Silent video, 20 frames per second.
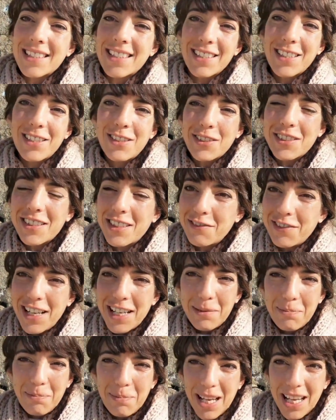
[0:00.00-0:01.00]
your
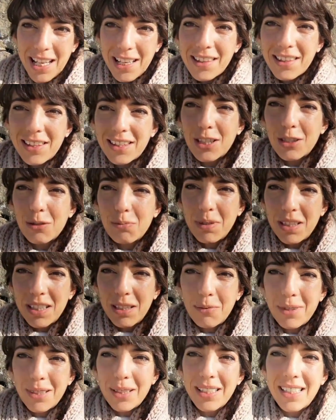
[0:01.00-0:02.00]
divine path to be
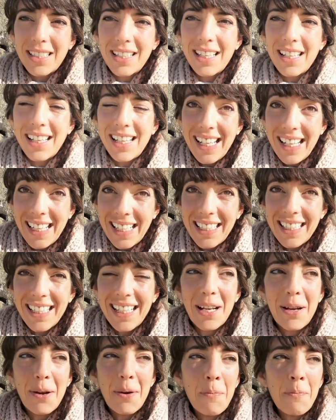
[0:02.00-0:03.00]
in,
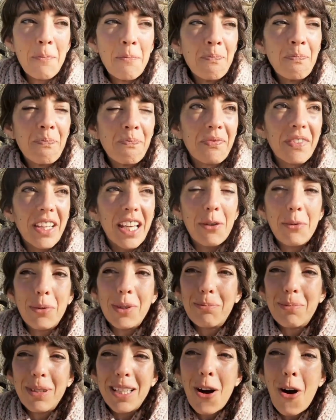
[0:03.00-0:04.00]
it will
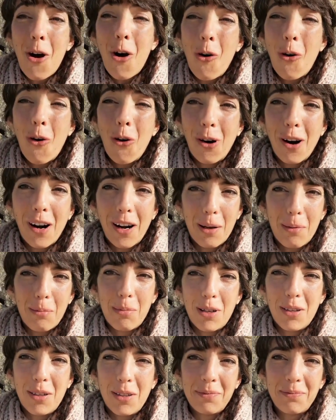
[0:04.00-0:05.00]
be
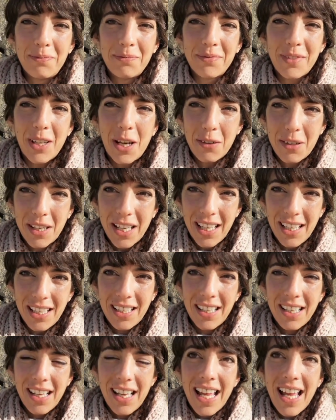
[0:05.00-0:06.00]
horrible, okay?
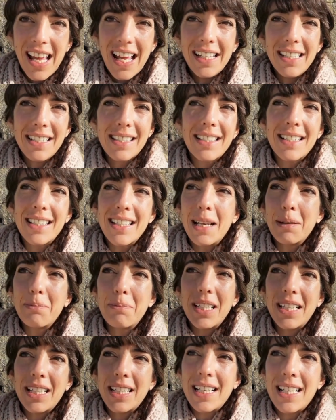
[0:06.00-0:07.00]
And it's not
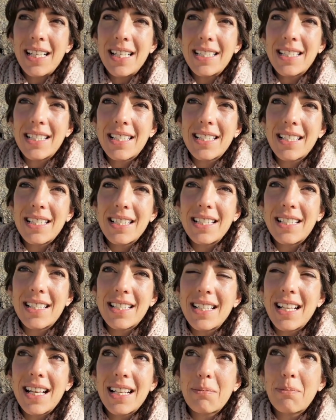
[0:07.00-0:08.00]
because
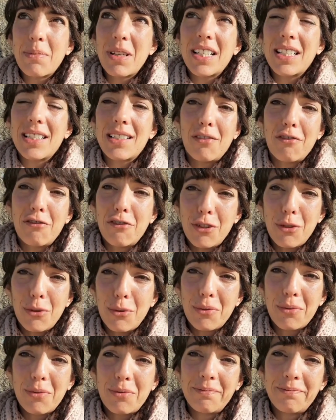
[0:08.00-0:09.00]
of
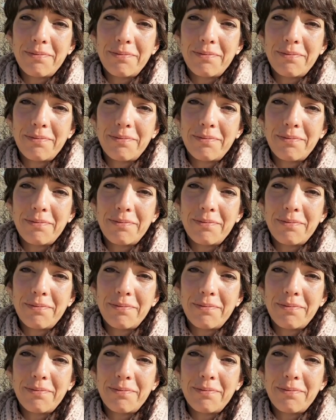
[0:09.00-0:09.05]
you,